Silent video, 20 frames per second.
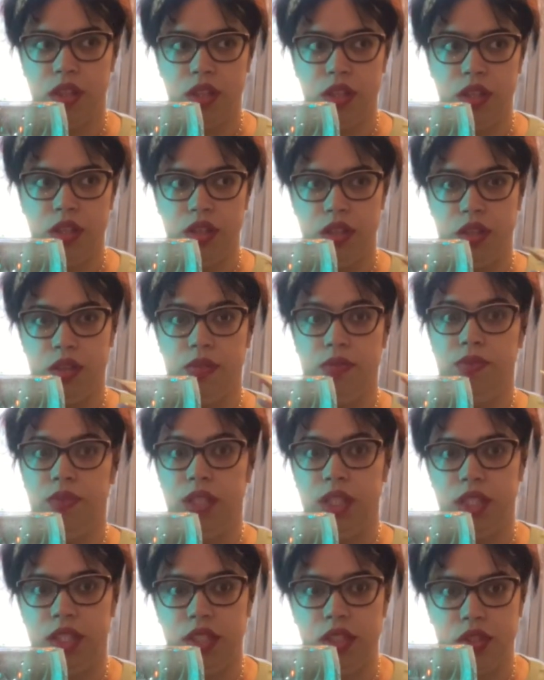their
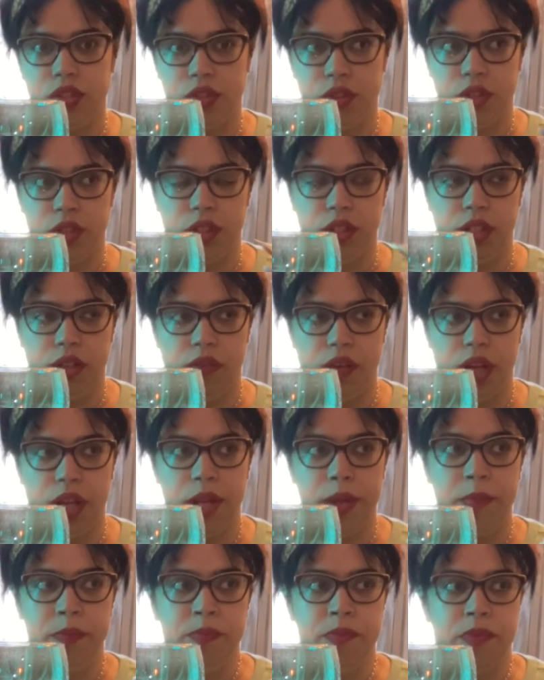fitness journey,
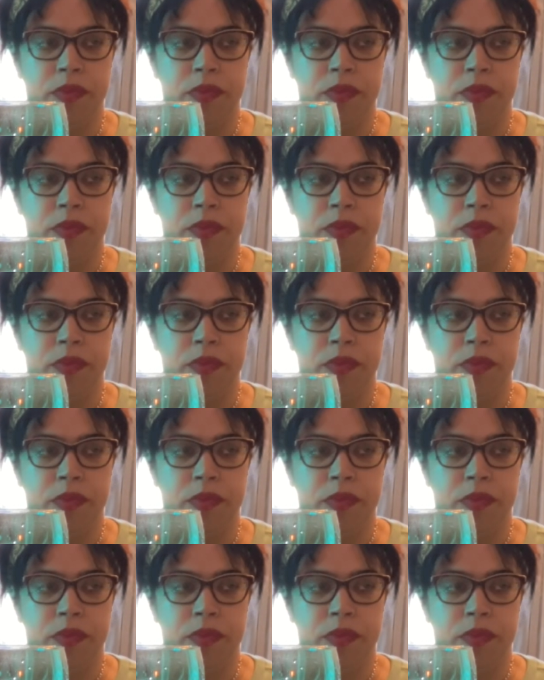right,